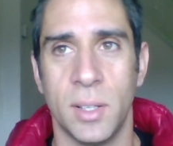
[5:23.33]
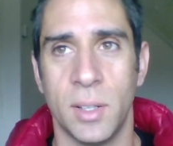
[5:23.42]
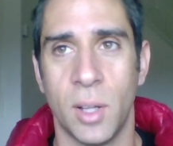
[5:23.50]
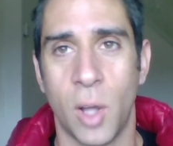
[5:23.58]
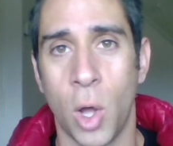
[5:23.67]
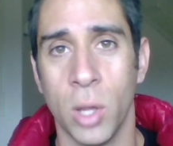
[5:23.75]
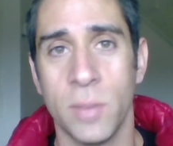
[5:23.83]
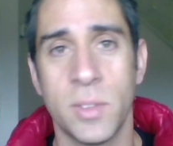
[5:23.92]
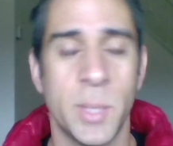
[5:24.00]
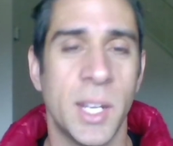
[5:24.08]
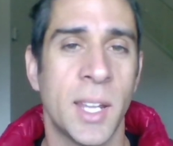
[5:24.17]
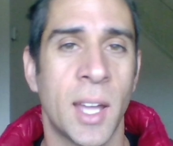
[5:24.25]
all of the
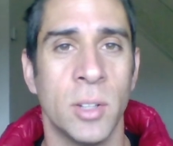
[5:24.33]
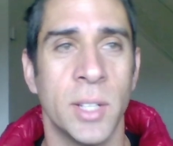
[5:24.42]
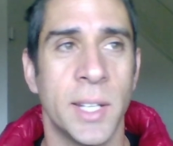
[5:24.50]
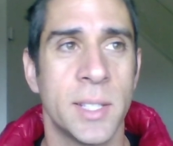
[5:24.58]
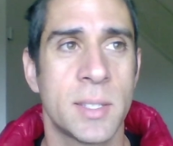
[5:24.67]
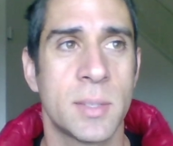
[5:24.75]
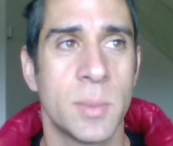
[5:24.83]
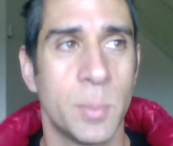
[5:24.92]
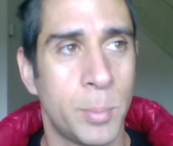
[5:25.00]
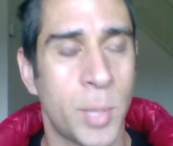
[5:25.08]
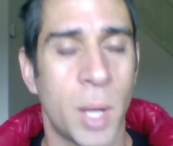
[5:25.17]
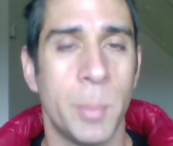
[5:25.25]
media outlets
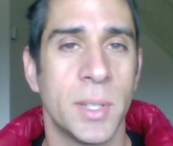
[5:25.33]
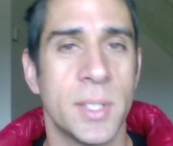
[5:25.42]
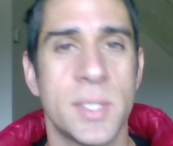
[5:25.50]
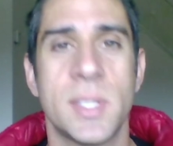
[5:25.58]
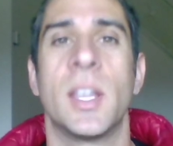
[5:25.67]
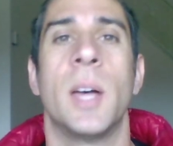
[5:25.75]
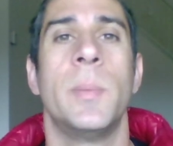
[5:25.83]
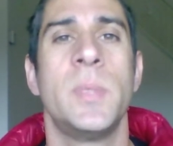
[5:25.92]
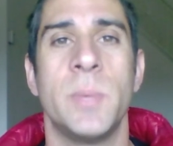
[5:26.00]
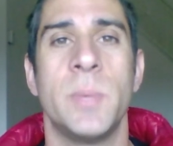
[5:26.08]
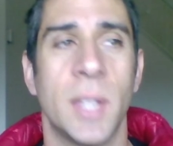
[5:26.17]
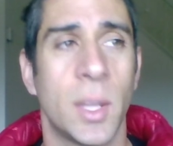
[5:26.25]
pumping this thing up to
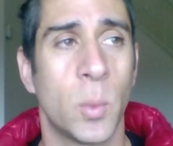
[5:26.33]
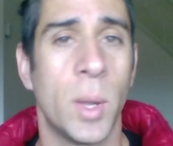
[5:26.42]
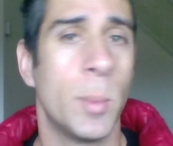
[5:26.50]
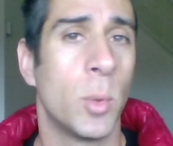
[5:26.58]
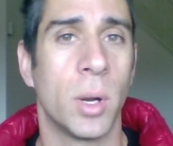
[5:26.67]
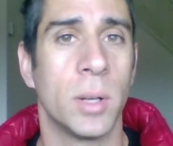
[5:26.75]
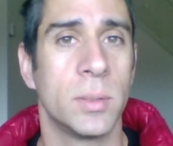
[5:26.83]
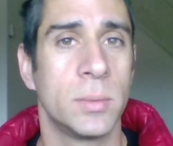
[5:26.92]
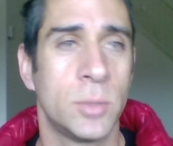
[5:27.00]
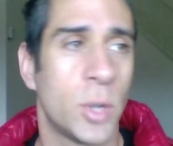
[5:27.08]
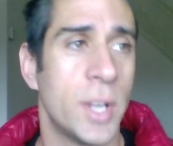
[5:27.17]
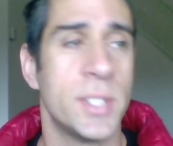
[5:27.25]
be like way more
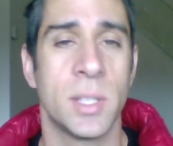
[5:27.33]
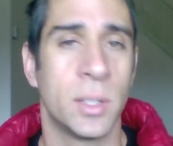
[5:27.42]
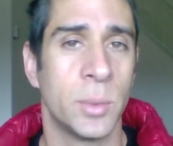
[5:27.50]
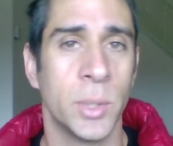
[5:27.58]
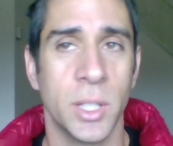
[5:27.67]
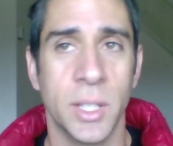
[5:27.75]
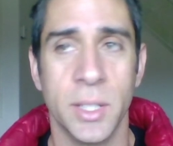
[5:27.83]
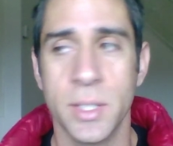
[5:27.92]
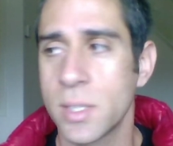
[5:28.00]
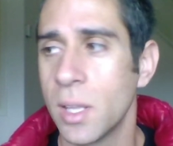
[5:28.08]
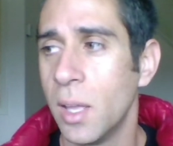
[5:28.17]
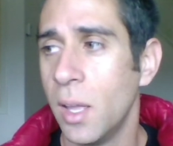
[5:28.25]
crazy than it really is.